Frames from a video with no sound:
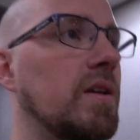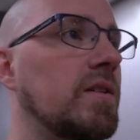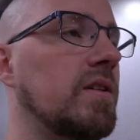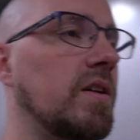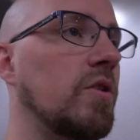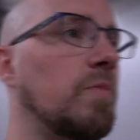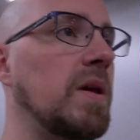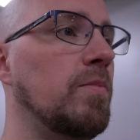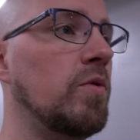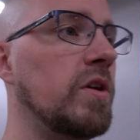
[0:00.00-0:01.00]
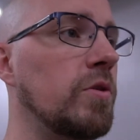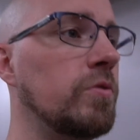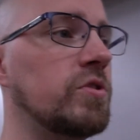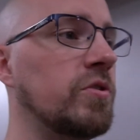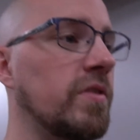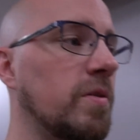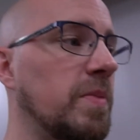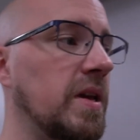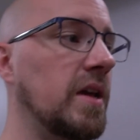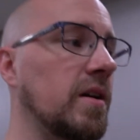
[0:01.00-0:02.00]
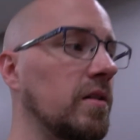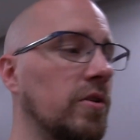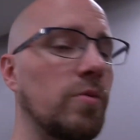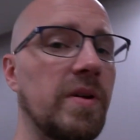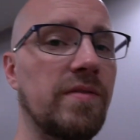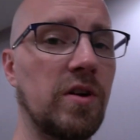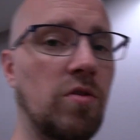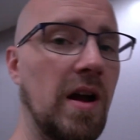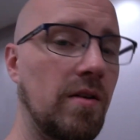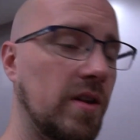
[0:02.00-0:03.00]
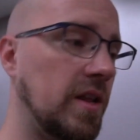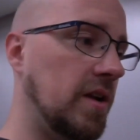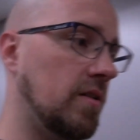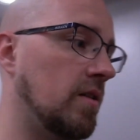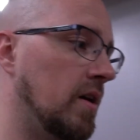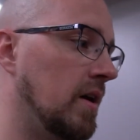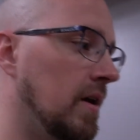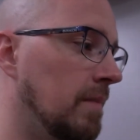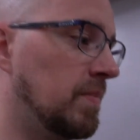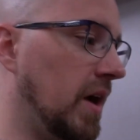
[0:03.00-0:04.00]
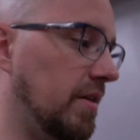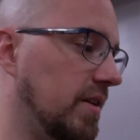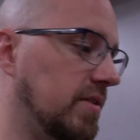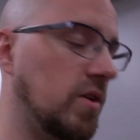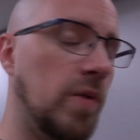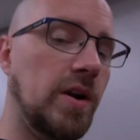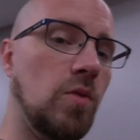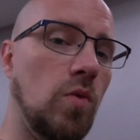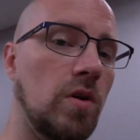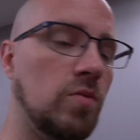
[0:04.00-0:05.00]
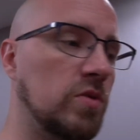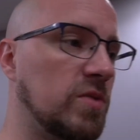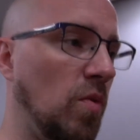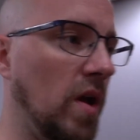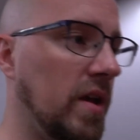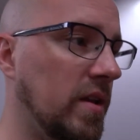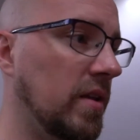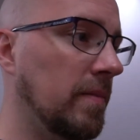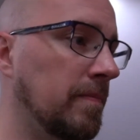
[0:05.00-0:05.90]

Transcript: you know, people used to there being a little bit of a crowd in here, I think the quicker word will spread.